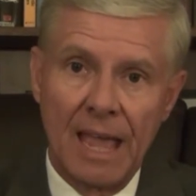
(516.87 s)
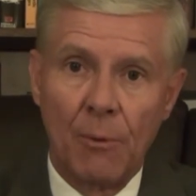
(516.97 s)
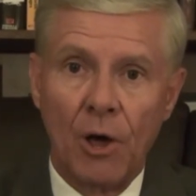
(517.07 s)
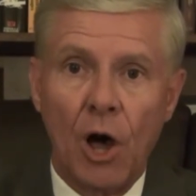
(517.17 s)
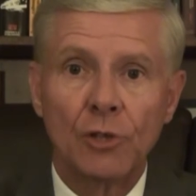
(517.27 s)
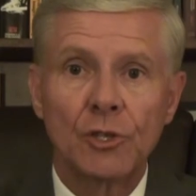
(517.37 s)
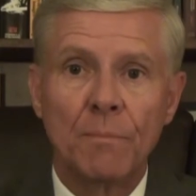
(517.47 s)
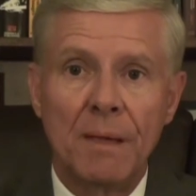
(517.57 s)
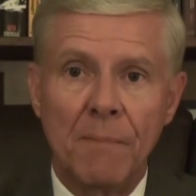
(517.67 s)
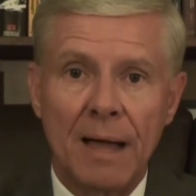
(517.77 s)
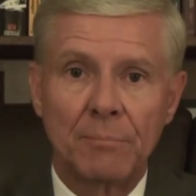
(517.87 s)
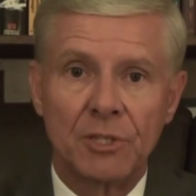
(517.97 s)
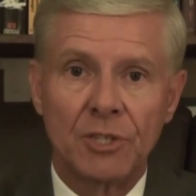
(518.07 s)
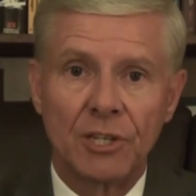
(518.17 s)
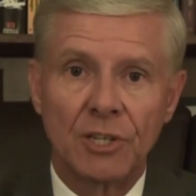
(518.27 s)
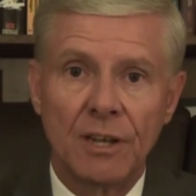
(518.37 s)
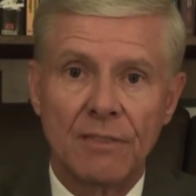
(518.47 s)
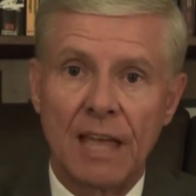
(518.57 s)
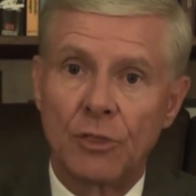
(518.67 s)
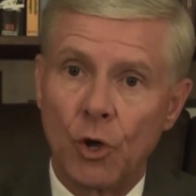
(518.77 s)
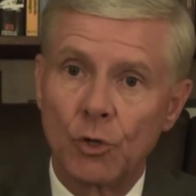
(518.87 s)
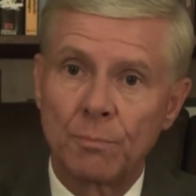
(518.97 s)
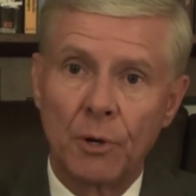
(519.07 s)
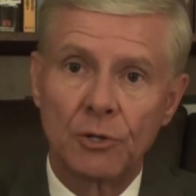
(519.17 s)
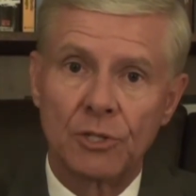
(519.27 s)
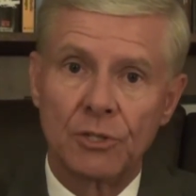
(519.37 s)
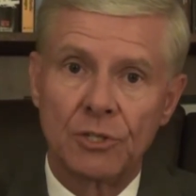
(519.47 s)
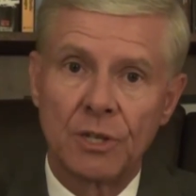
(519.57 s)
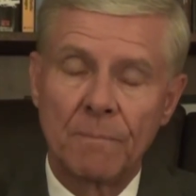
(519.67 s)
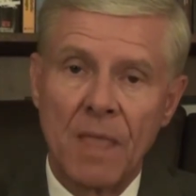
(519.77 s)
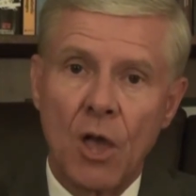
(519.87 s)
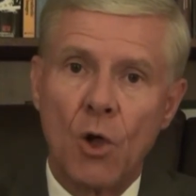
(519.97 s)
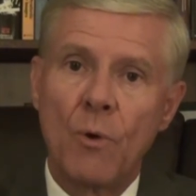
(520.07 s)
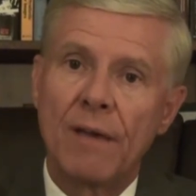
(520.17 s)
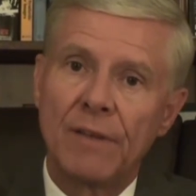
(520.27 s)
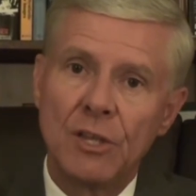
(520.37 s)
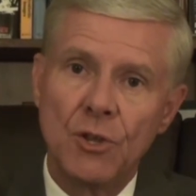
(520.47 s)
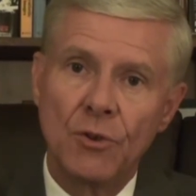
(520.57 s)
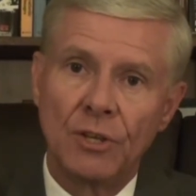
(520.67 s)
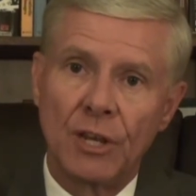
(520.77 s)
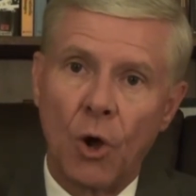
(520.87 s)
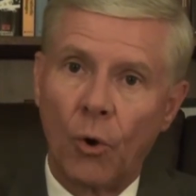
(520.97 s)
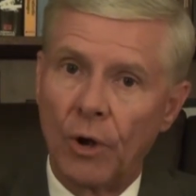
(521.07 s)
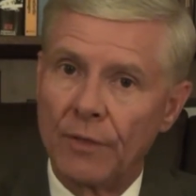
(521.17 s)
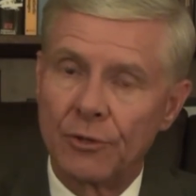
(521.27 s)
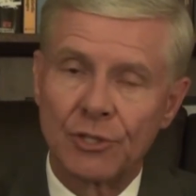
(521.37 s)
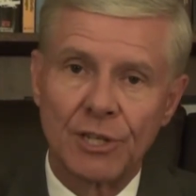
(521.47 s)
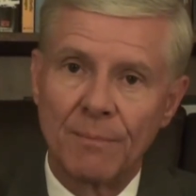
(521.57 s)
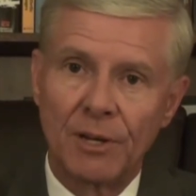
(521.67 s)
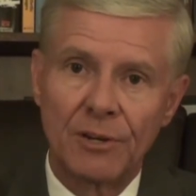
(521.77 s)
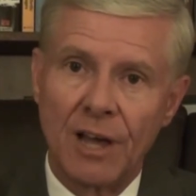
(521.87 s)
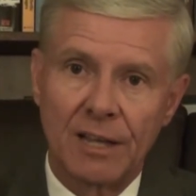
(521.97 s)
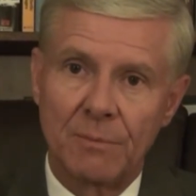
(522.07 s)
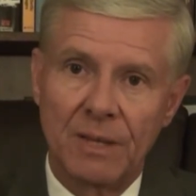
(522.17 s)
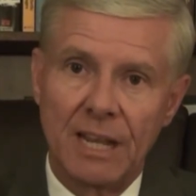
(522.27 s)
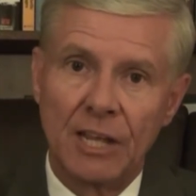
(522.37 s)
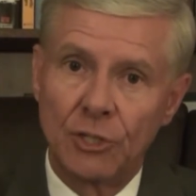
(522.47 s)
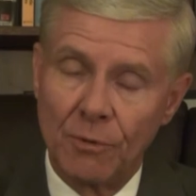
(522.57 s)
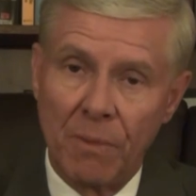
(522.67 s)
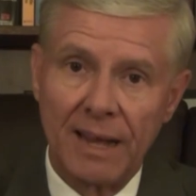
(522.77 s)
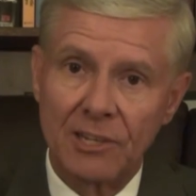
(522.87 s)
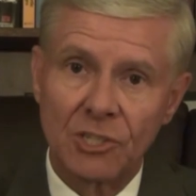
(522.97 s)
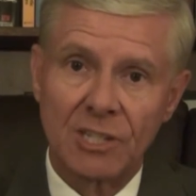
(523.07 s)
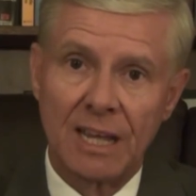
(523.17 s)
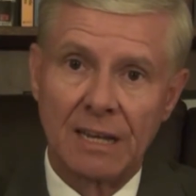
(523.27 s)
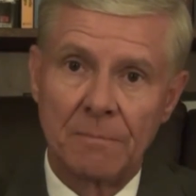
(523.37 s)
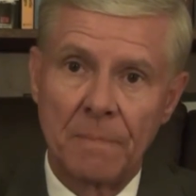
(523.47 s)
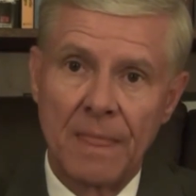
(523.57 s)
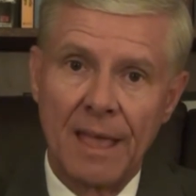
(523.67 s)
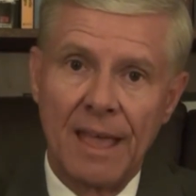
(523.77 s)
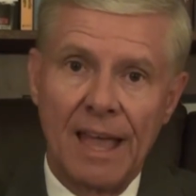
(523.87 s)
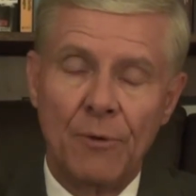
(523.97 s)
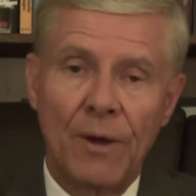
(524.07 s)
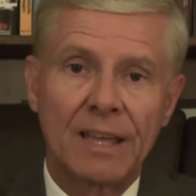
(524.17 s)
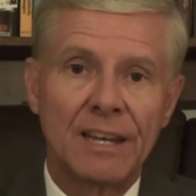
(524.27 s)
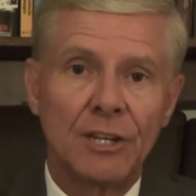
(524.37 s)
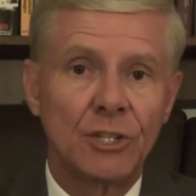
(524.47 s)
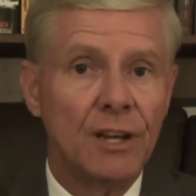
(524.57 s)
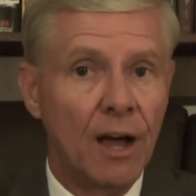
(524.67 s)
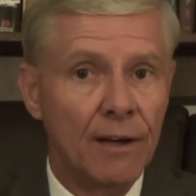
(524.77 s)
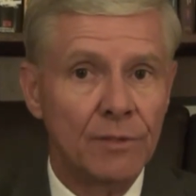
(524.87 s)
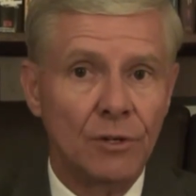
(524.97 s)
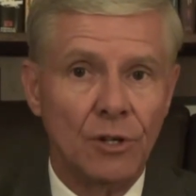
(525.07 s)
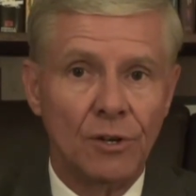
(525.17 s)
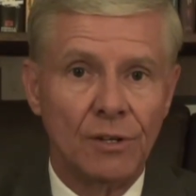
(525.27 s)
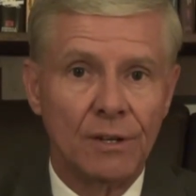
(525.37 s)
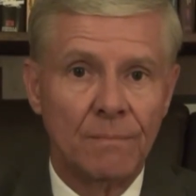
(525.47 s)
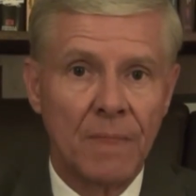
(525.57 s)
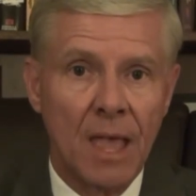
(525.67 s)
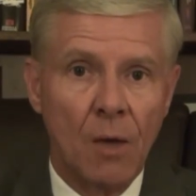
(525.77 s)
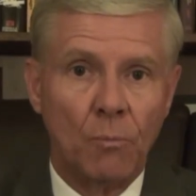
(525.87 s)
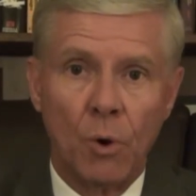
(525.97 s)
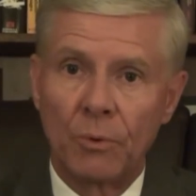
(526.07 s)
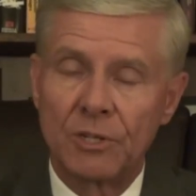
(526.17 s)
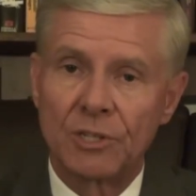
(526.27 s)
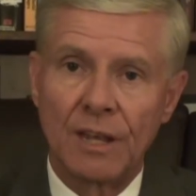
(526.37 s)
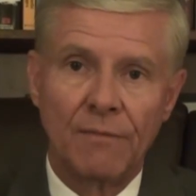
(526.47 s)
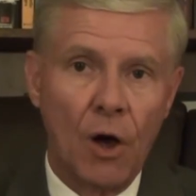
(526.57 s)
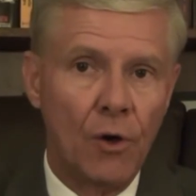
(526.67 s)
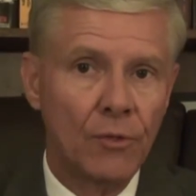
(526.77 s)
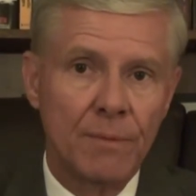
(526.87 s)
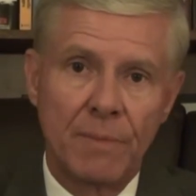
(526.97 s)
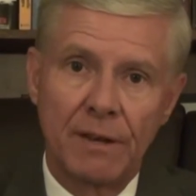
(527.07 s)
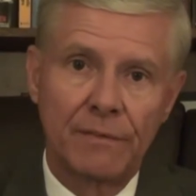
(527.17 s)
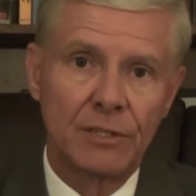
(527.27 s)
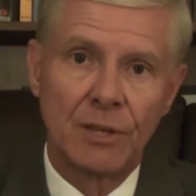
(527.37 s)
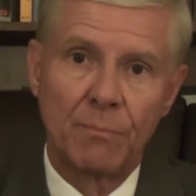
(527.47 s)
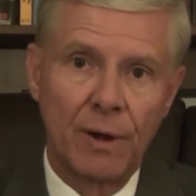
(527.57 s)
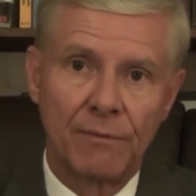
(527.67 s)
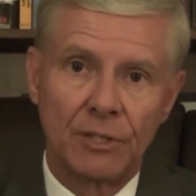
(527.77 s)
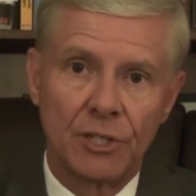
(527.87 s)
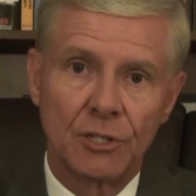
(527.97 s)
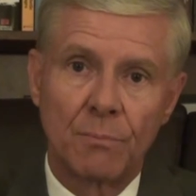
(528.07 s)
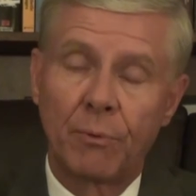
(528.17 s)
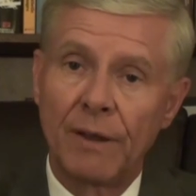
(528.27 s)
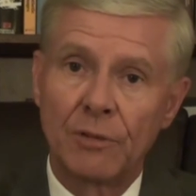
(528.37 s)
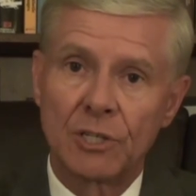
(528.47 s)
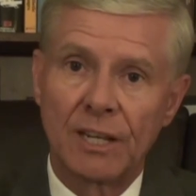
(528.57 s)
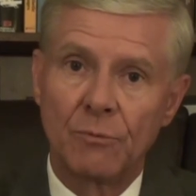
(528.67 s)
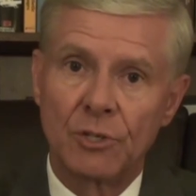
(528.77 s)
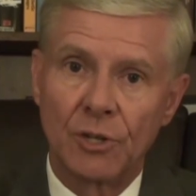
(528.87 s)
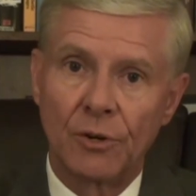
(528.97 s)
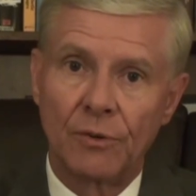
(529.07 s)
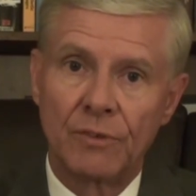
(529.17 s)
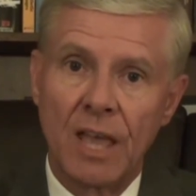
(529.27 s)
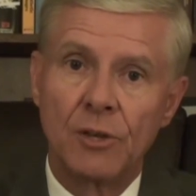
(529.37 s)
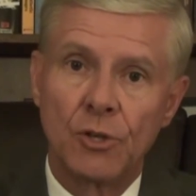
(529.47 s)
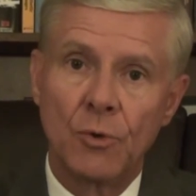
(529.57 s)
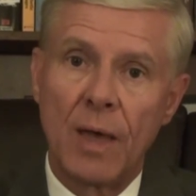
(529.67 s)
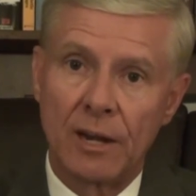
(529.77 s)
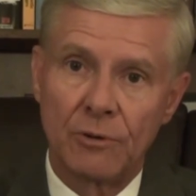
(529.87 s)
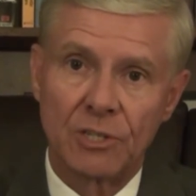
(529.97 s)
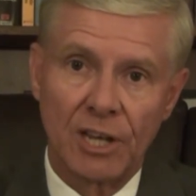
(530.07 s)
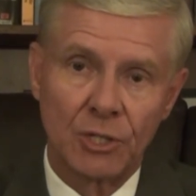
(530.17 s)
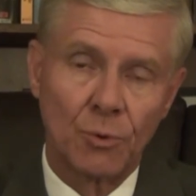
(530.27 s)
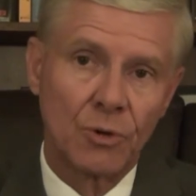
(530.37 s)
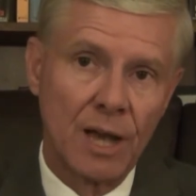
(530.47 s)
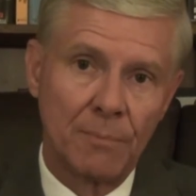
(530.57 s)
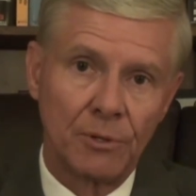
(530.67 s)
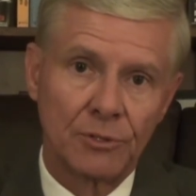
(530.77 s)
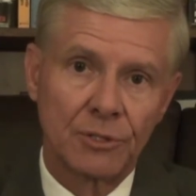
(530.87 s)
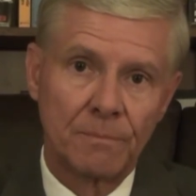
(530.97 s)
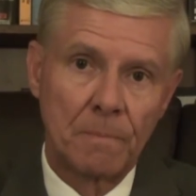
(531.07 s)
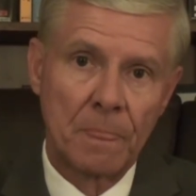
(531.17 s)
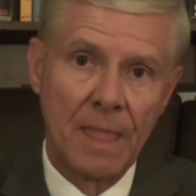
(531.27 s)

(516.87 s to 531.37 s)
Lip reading: It will also be my position that those persons who have a union or other similar document issued by a state in recognition of their union will receive all the benefits and privileges previously reserved to heterosexual couples.